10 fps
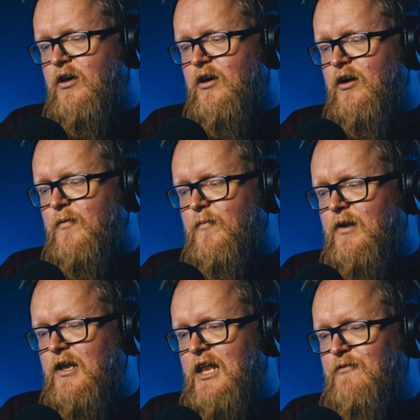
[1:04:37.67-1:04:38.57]

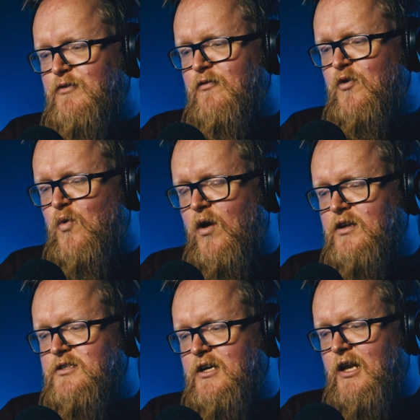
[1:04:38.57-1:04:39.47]
the level of
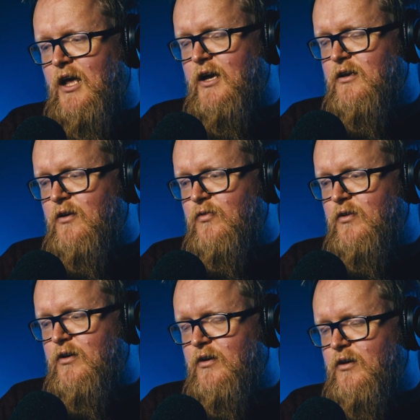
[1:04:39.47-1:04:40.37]
quality, like
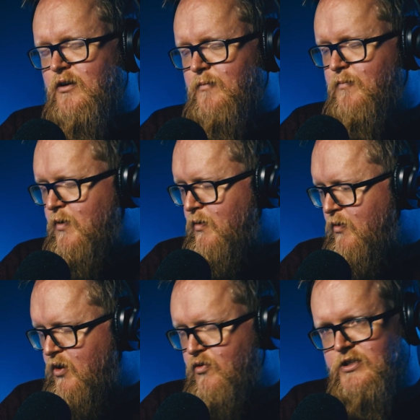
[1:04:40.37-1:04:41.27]
the
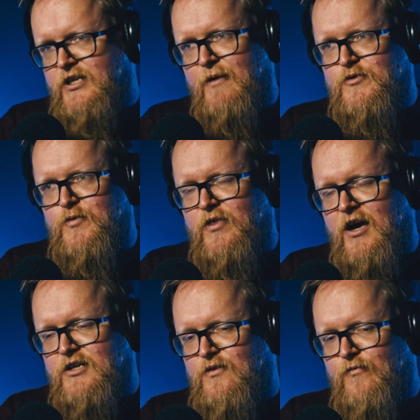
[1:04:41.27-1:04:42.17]
Chris
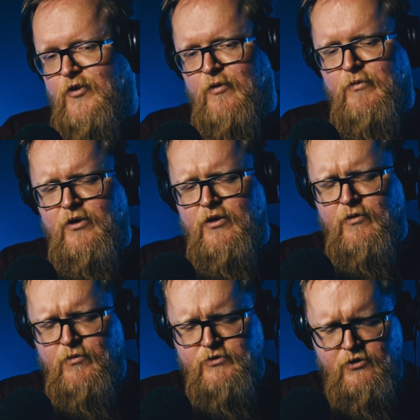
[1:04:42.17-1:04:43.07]
Hemsworth action film,
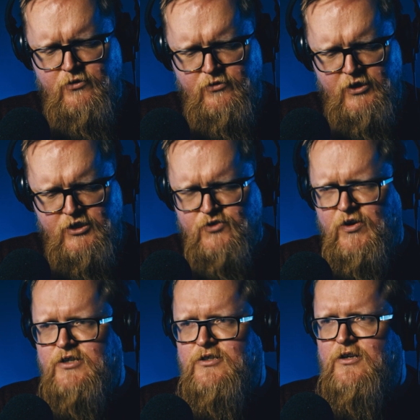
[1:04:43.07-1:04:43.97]
what's it called?
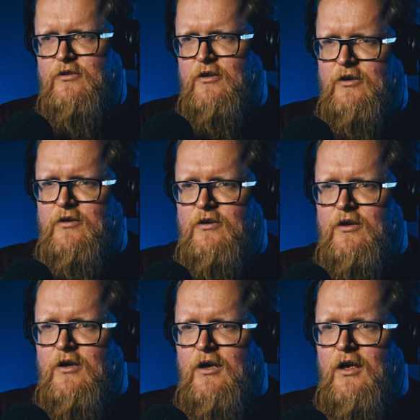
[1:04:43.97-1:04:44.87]
Extraction, I
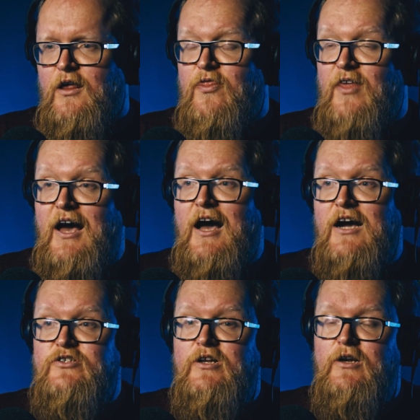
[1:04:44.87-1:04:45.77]
think. Yeah.
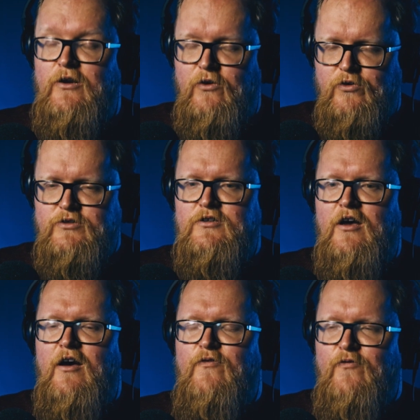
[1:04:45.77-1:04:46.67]
That actually
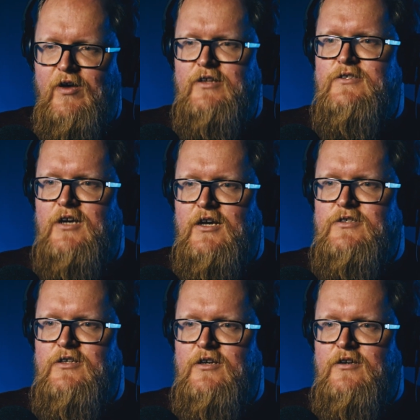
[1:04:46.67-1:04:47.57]
looks
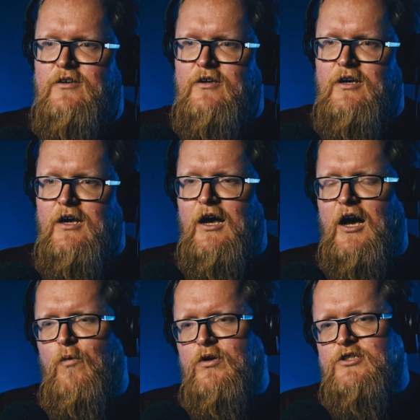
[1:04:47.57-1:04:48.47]
fantastic.
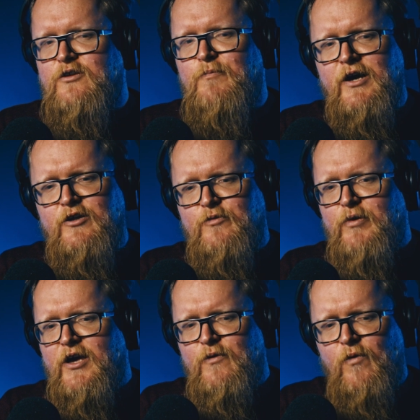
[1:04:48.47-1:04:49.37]
I watched the
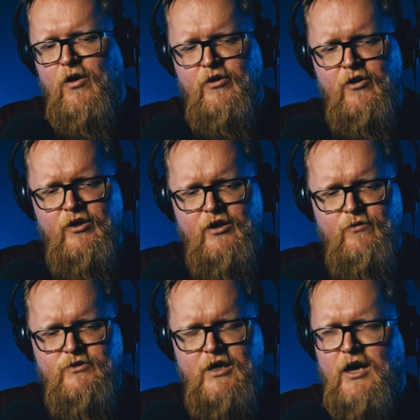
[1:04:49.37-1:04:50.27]
Michael Bay one. I
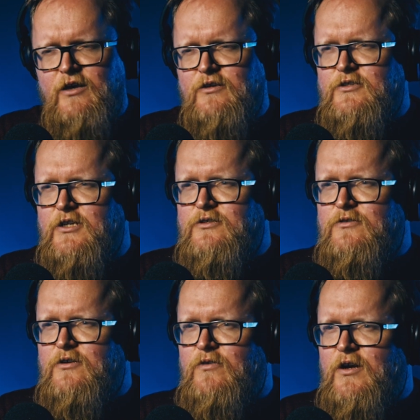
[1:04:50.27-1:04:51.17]
think it was
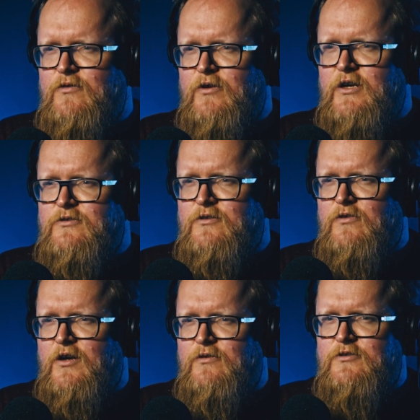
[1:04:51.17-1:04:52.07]
6 Underground or
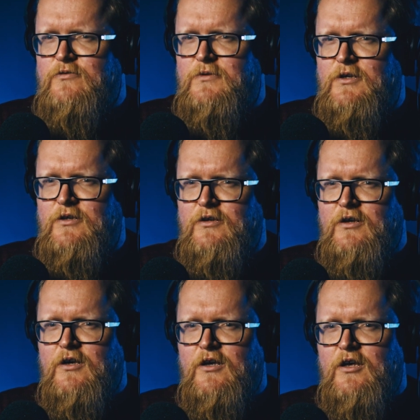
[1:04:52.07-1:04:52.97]
8 Underground or
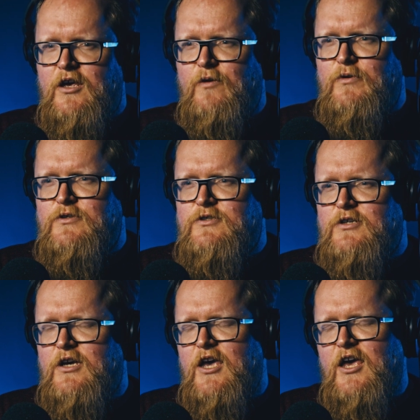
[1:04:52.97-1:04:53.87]
something. Okay. It
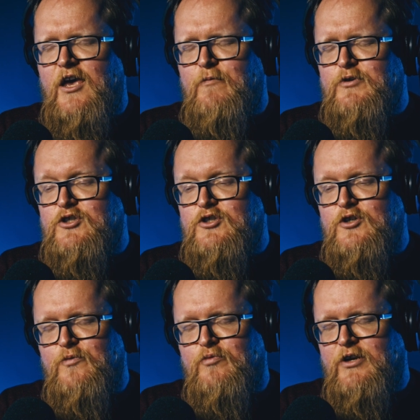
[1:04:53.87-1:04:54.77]
was
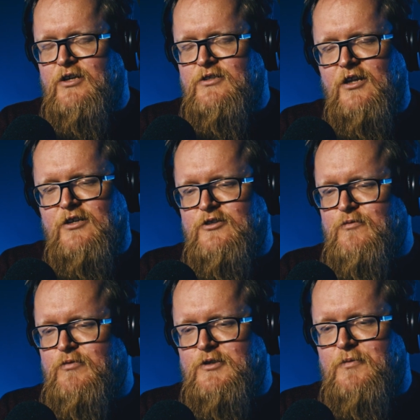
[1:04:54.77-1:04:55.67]
super, you can tell
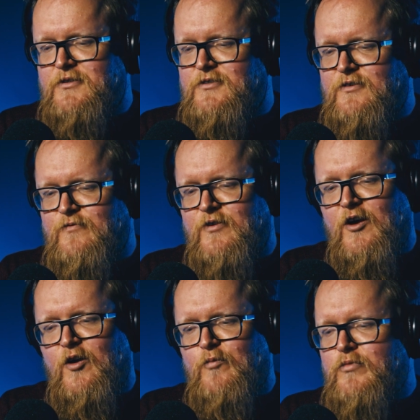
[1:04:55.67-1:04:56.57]
it's super expensive,
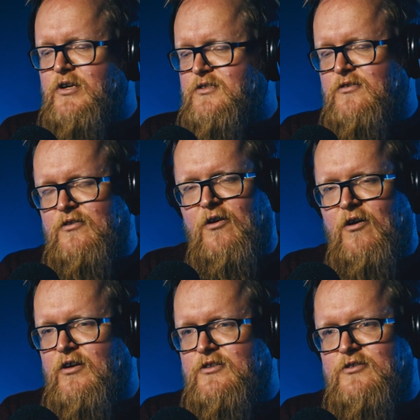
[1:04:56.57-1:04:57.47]
but it's
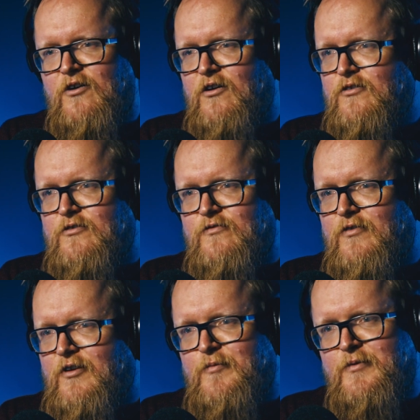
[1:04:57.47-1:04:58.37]
not a
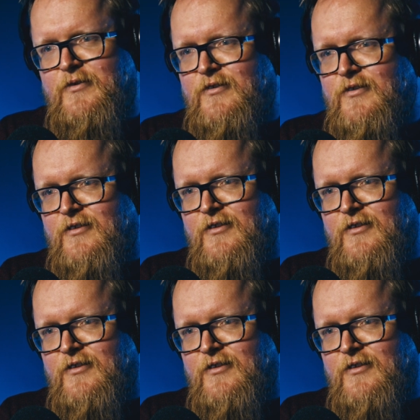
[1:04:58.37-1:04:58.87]
good film.